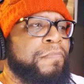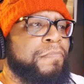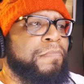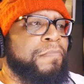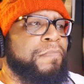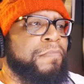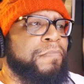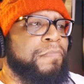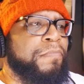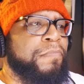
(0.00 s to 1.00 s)

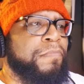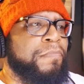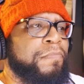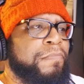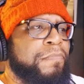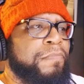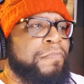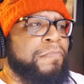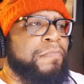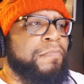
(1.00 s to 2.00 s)

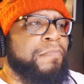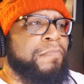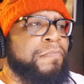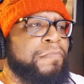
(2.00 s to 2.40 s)
No one is speaking in this clip.